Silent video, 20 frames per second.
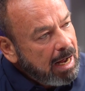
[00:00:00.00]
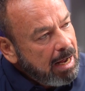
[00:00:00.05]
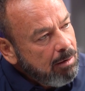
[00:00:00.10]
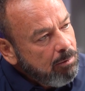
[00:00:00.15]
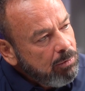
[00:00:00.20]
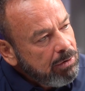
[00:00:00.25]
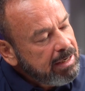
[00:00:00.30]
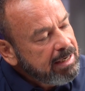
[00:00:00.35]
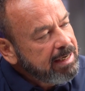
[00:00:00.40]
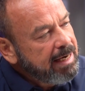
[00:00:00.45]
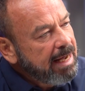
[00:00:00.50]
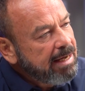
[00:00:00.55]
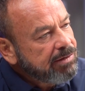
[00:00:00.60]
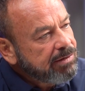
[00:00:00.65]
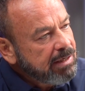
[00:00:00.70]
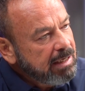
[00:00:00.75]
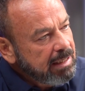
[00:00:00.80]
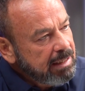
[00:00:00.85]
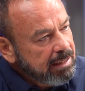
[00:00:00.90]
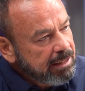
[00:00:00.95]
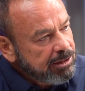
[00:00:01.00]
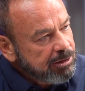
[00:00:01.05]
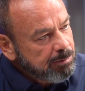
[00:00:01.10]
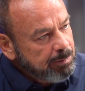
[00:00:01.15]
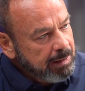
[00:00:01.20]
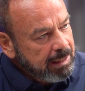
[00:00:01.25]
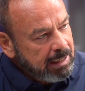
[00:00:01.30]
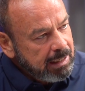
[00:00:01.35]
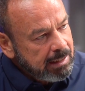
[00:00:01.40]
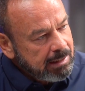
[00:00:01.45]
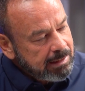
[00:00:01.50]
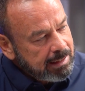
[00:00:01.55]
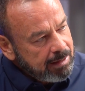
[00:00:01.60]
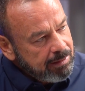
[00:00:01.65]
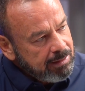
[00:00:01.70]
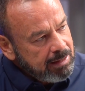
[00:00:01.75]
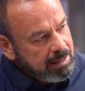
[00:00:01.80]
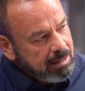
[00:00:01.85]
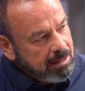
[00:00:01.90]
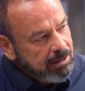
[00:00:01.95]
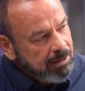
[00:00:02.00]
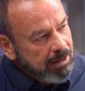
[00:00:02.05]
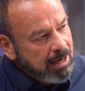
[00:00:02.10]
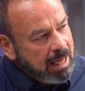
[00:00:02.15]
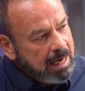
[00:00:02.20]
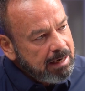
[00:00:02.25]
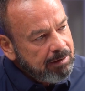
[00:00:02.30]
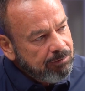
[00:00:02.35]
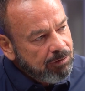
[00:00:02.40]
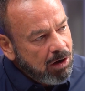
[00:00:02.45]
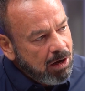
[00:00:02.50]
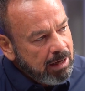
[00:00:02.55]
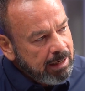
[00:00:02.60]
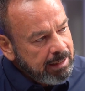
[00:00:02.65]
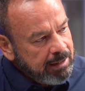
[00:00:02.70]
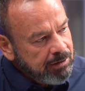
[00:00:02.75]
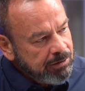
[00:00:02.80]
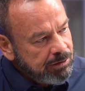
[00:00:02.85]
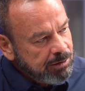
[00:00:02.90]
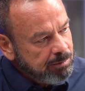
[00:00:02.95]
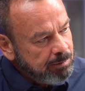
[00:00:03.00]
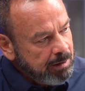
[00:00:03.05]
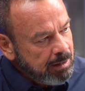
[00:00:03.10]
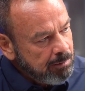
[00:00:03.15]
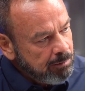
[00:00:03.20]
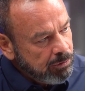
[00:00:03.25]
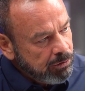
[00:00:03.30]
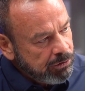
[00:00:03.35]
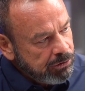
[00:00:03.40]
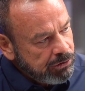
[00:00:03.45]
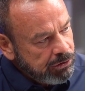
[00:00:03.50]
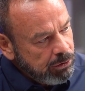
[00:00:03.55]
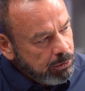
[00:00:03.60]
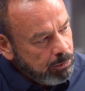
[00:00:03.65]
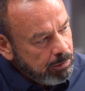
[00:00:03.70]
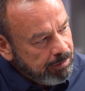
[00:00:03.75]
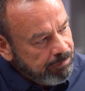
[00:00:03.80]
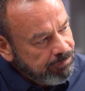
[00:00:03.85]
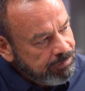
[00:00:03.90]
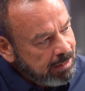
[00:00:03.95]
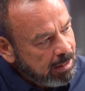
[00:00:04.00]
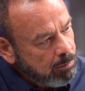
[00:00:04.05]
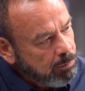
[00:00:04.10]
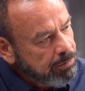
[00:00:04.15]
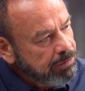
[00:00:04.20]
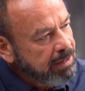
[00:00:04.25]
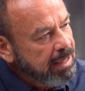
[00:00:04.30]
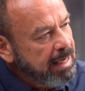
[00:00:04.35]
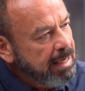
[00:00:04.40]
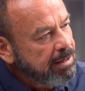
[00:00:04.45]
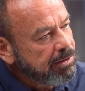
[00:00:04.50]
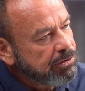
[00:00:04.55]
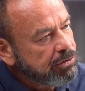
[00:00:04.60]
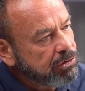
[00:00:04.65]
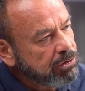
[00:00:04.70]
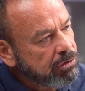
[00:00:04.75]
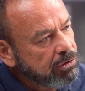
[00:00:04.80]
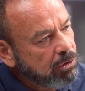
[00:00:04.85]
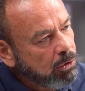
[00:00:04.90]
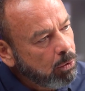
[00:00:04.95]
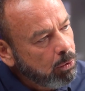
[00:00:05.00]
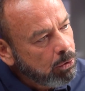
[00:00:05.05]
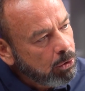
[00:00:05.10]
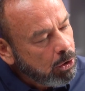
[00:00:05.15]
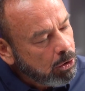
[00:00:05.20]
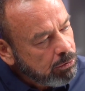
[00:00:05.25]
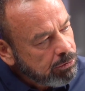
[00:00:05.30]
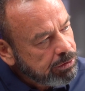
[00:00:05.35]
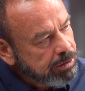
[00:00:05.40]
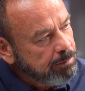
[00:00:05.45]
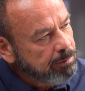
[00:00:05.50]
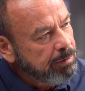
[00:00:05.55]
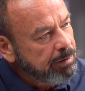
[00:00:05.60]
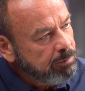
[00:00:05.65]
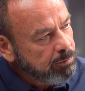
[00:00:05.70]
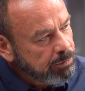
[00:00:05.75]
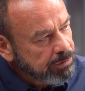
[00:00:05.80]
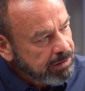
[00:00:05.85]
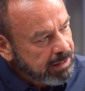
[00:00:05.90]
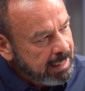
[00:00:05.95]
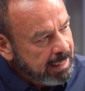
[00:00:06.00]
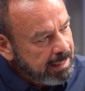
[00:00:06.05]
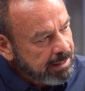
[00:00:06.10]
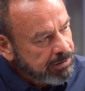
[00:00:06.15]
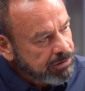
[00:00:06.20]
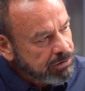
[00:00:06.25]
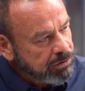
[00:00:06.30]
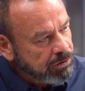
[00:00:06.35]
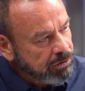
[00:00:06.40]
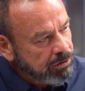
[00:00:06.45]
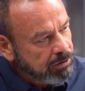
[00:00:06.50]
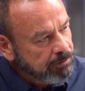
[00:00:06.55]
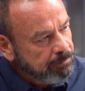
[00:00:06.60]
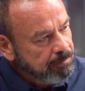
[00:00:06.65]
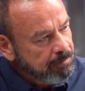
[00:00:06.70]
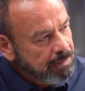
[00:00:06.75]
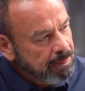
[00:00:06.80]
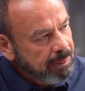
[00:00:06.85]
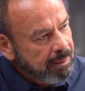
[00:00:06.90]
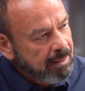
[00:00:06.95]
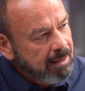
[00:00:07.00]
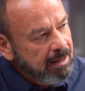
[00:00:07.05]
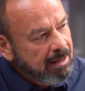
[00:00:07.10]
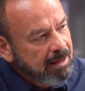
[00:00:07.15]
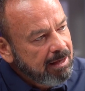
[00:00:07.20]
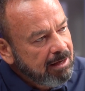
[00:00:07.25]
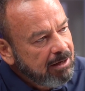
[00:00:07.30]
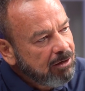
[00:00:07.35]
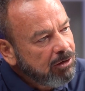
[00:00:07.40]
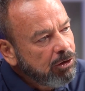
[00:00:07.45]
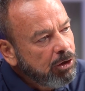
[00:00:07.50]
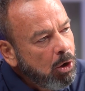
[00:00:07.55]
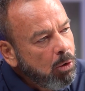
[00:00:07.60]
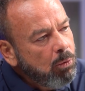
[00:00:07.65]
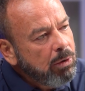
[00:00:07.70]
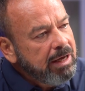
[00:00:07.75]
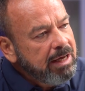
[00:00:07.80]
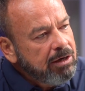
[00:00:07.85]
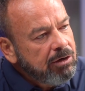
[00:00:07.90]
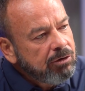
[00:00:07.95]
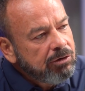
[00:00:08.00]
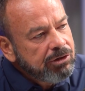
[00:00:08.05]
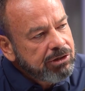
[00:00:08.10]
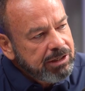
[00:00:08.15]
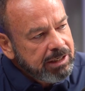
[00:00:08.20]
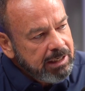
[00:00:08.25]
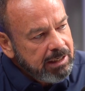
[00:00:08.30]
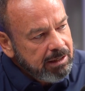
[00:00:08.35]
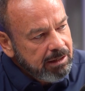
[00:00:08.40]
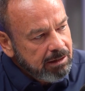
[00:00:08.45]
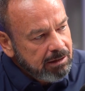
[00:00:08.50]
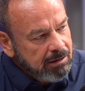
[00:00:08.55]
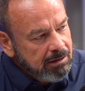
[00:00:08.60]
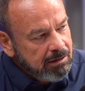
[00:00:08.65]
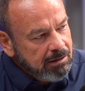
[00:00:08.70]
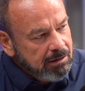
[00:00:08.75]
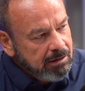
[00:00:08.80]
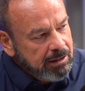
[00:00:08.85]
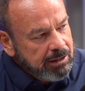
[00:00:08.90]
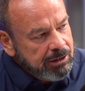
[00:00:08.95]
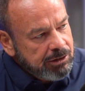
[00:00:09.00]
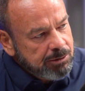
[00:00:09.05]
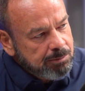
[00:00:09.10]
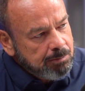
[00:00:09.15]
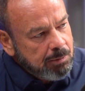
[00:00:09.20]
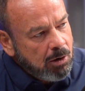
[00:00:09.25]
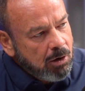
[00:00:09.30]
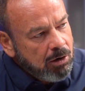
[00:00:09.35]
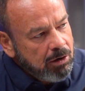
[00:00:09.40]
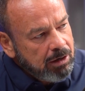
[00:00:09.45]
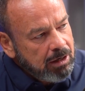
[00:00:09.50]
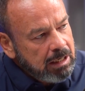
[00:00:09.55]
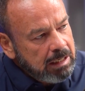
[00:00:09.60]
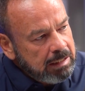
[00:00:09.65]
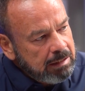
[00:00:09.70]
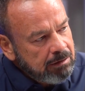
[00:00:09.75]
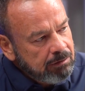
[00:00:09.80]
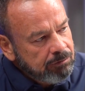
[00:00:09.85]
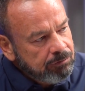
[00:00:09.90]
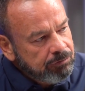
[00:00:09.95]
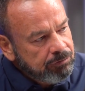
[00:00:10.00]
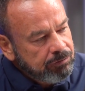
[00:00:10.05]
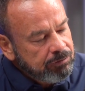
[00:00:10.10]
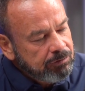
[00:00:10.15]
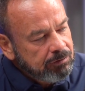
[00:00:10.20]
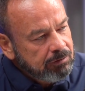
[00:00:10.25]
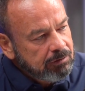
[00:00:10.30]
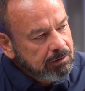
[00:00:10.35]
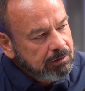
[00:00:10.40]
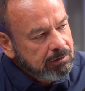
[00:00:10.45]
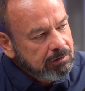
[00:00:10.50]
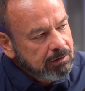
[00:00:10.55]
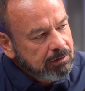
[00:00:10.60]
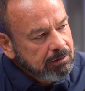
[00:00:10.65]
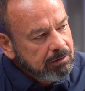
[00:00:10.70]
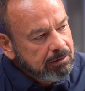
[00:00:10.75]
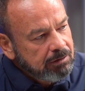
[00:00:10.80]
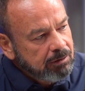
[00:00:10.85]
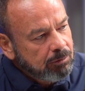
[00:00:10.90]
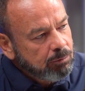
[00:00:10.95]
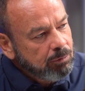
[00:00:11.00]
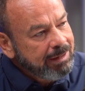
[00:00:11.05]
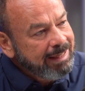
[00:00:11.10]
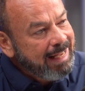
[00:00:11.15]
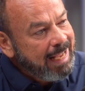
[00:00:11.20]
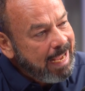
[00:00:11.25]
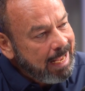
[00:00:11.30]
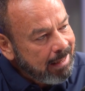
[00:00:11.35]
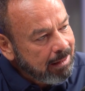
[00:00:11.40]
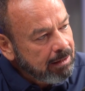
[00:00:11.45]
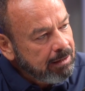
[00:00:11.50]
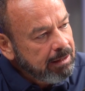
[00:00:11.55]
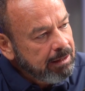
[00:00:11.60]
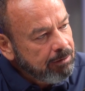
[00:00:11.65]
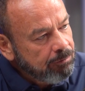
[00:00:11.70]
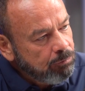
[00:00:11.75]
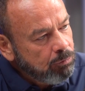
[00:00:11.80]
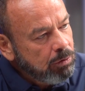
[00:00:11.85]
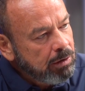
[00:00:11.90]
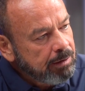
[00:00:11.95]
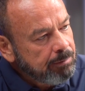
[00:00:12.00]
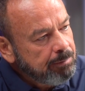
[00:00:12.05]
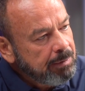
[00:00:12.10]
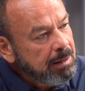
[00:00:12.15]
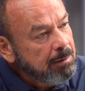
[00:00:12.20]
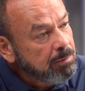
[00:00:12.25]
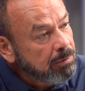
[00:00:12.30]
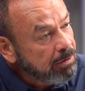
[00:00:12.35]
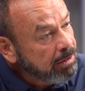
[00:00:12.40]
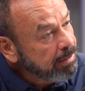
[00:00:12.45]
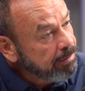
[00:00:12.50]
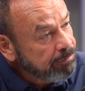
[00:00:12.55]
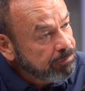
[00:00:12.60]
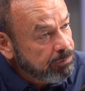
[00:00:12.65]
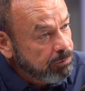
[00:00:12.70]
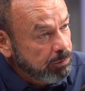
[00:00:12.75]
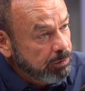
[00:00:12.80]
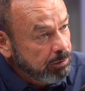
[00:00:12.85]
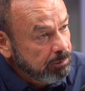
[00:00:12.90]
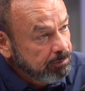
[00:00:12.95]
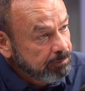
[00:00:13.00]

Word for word: I wanted to ask you this because I think a lot of audience members who have dealt with cancer or know someone with cancer, low energy is part of the reality of what people live through.